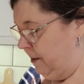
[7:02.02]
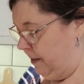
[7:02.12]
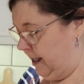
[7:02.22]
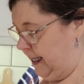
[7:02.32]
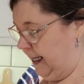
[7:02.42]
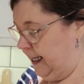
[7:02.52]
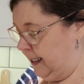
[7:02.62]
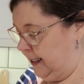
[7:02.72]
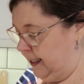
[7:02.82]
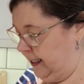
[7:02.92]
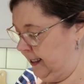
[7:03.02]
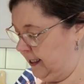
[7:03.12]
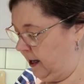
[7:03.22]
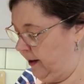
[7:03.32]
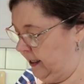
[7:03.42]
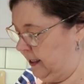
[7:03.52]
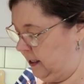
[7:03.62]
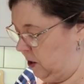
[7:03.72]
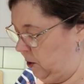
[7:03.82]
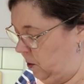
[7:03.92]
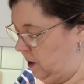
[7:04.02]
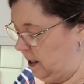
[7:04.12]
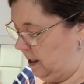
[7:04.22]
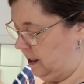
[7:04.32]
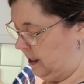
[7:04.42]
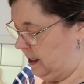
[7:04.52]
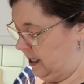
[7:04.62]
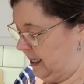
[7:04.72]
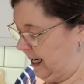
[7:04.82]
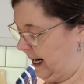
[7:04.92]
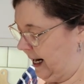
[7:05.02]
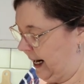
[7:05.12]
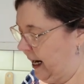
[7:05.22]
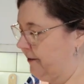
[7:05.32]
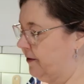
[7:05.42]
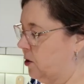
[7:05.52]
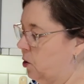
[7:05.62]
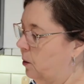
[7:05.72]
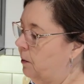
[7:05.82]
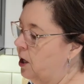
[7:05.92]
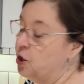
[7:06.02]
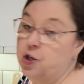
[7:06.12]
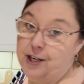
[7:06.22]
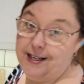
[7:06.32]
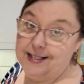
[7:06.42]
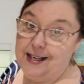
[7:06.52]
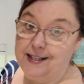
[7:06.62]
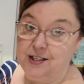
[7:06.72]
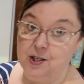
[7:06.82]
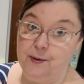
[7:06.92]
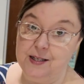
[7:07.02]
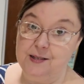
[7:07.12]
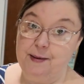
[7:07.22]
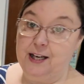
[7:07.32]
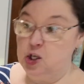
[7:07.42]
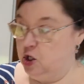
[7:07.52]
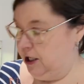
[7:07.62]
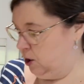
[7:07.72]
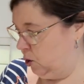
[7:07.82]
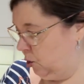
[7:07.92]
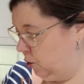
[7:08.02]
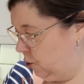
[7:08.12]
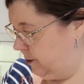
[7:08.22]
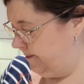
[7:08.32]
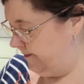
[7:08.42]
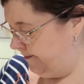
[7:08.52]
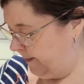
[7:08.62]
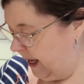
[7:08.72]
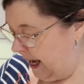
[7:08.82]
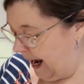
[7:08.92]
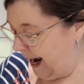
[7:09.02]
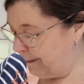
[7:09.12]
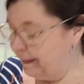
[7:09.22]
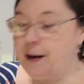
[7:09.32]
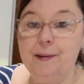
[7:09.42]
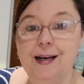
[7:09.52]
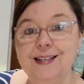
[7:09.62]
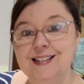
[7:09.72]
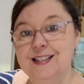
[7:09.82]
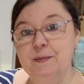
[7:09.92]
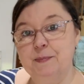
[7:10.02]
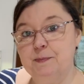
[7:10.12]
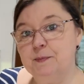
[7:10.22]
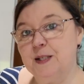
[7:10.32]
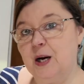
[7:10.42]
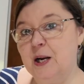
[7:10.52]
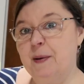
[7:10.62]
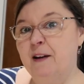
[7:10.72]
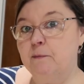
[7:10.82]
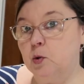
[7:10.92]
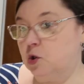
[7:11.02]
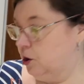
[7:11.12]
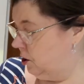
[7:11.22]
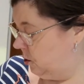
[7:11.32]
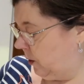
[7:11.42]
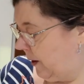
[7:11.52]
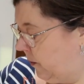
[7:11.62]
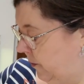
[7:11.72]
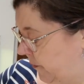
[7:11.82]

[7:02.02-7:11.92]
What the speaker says: But this is going to have some cheese added to it to make a cheese sauce, and maybe a little tiny bit of mustard as well.